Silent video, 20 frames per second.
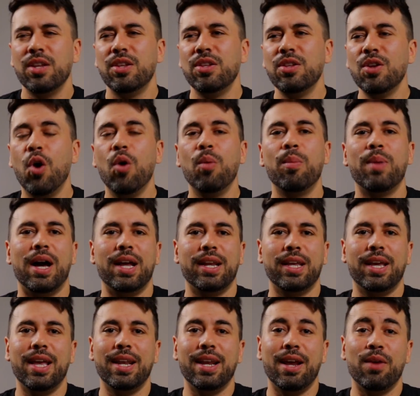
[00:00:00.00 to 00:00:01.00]

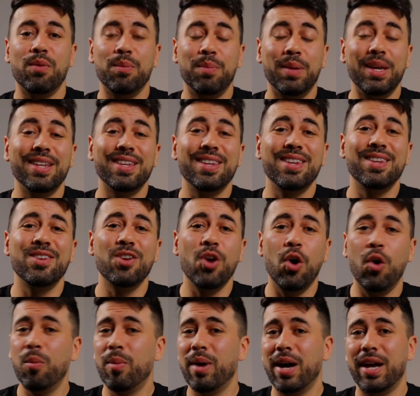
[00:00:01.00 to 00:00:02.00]
Nobody, and I repeat,
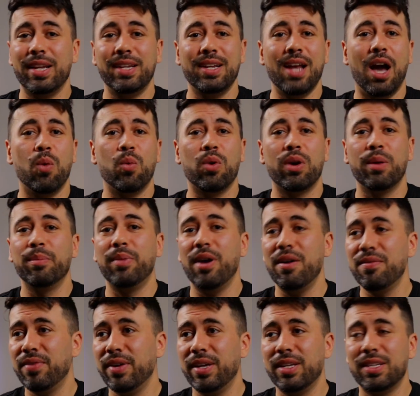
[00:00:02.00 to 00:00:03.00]
nobody, not Warren
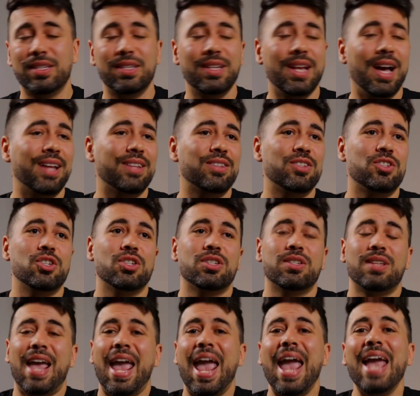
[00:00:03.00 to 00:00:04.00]
Buffett, not
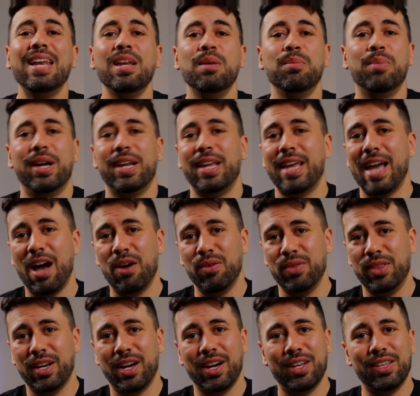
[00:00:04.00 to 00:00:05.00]
just anybody
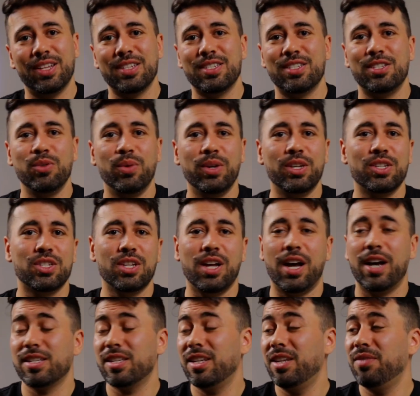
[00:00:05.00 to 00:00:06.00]
out there that's doing
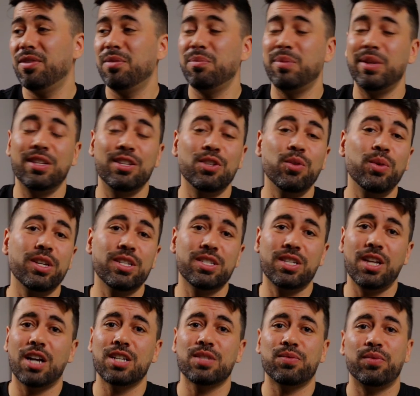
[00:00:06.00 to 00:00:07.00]
stocks and even been doing
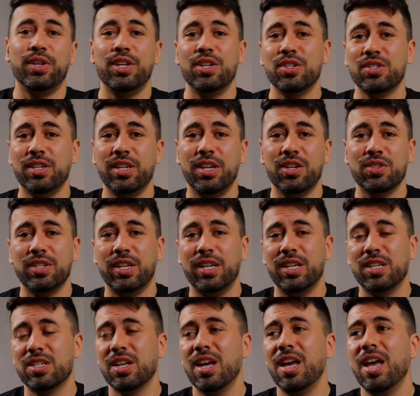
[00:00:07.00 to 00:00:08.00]
stocks for years and years and
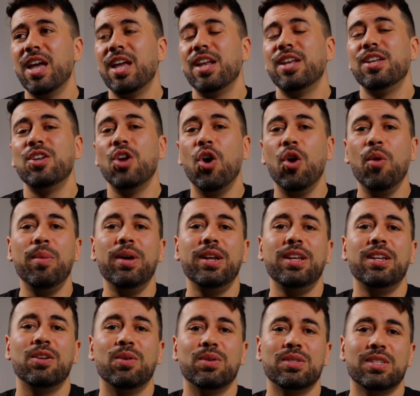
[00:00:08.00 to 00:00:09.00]
years,
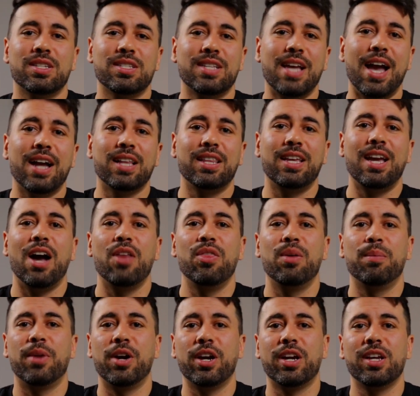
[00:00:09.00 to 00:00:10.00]
nobody knows exactly how
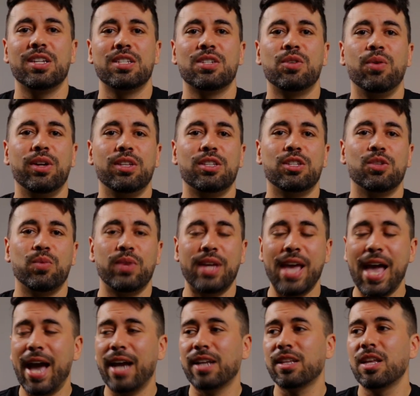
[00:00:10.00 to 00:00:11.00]
the market is going to
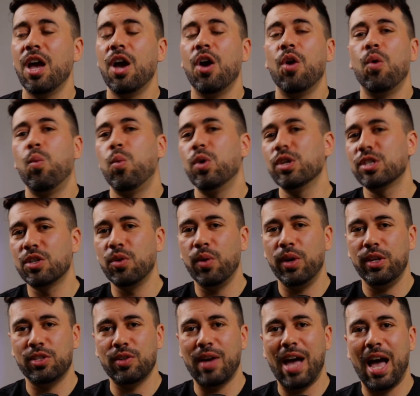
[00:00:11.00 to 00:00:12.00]
react, what's
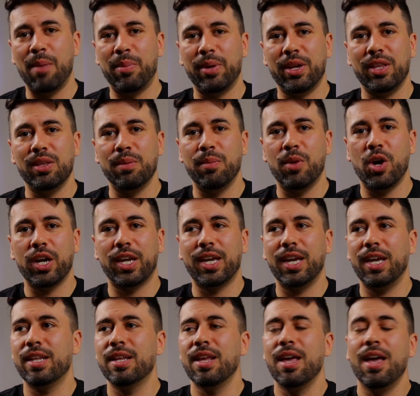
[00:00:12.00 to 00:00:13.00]
going to happen in the
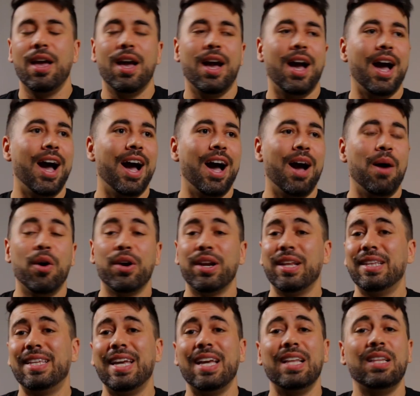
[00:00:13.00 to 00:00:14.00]
market
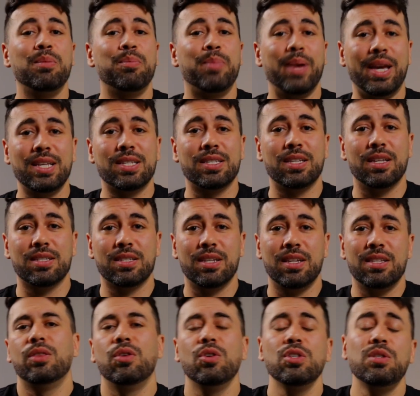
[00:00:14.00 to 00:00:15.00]
on a daily basis.
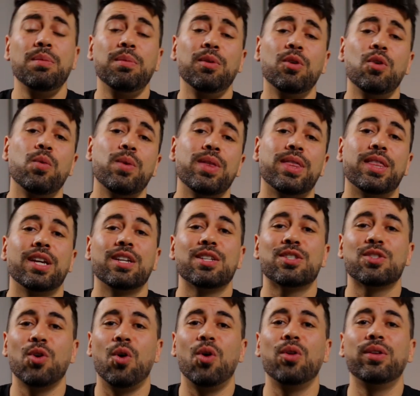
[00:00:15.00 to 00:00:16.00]
Those people who we think
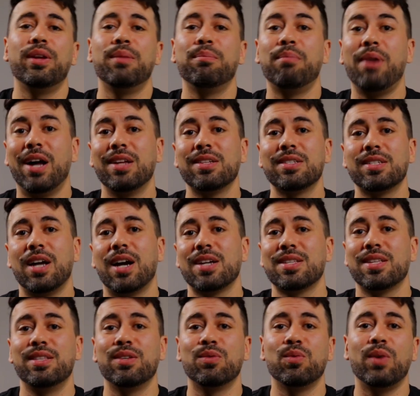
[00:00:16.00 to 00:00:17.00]
sold and bought
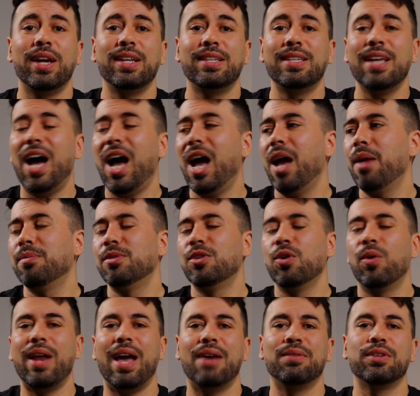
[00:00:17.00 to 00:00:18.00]
stocks at the right time
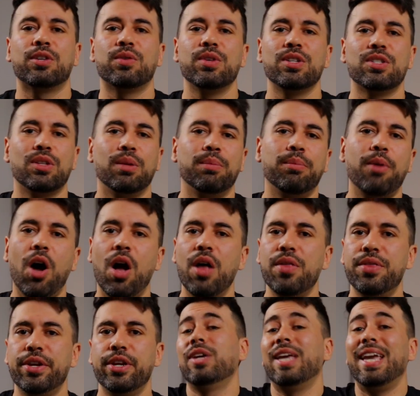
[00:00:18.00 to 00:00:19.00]
don't have a crystal
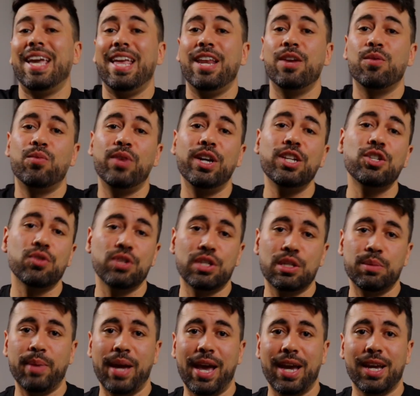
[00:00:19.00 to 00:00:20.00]
ball. Looking in
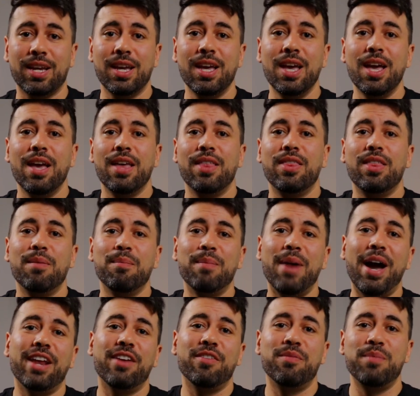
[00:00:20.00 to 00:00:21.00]
retrospect, they
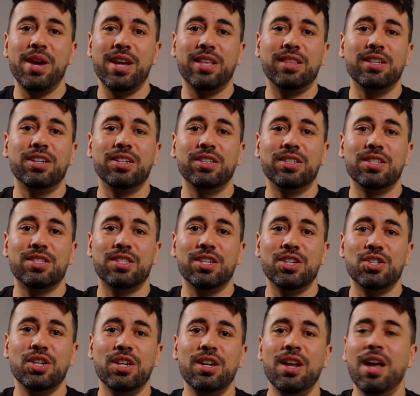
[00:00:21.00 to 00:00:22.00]
might have made the good
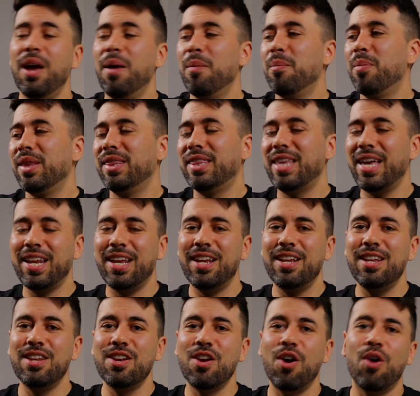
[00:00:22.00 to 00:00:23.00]
decision, but they
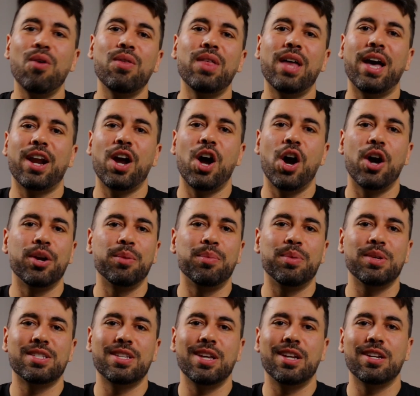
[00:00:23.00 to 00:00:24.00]
didn't know that
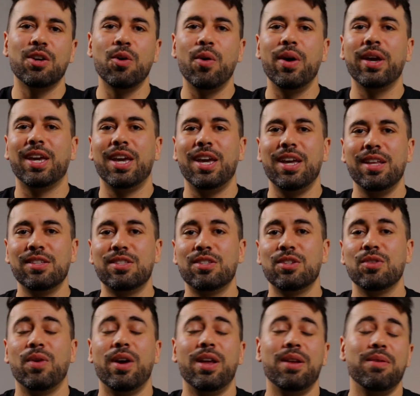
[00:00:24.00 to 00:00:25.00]
100% going
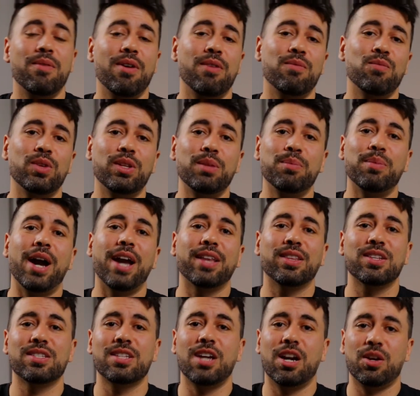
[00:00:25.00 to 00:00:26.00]
into and really
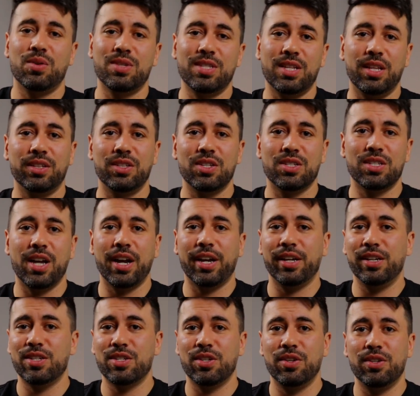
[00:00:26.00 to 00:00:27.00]
buying the stock or selling the
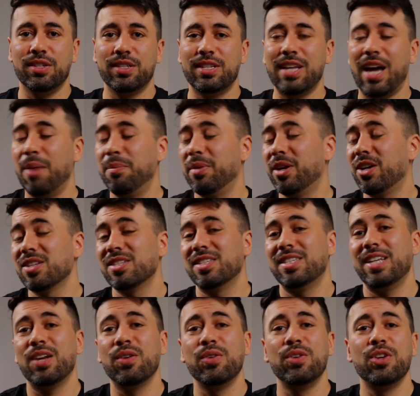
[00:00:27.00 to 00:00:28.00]
stock at a certain time, because
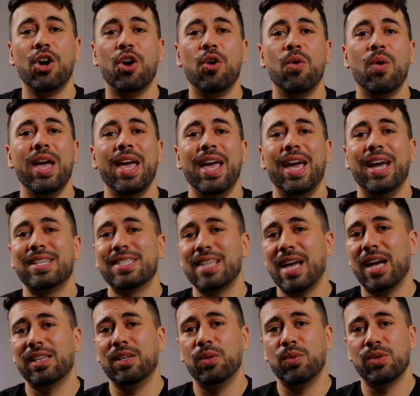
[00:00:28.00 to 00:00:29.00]
they don't know
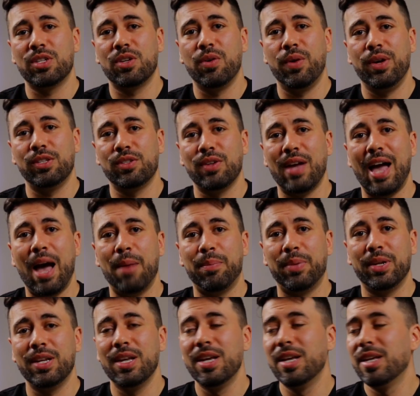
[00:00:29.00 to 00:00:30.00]
exactly what's going to
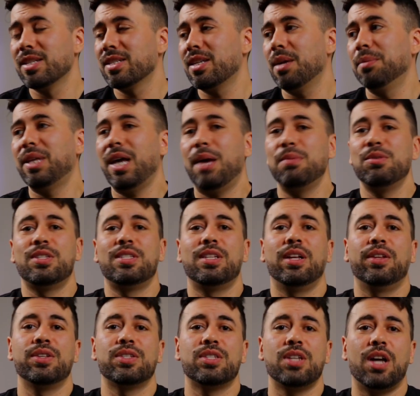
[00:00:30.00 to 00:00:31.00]
happen. Sometimes you
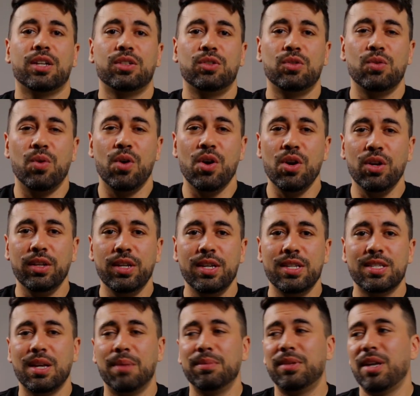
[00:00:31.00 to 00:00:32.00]
sell the stock too
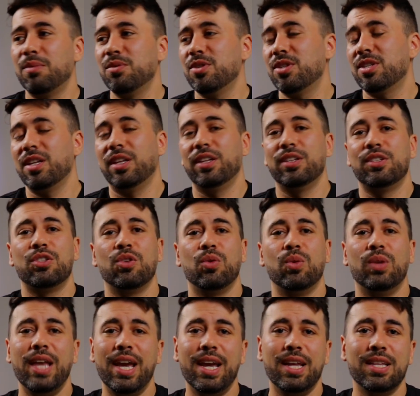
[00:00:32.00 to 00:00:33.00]
early, sometimes you sell it
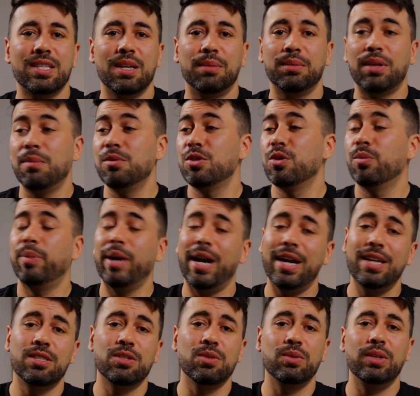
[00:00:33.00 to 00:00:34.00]
too late, sometimes you
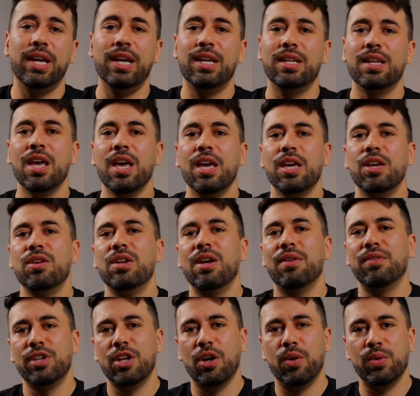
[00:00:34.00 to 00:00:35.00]
buy it too late. You
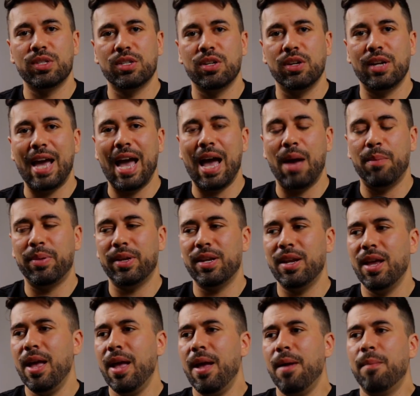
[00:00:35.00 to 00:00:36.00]
never know what's going to happen.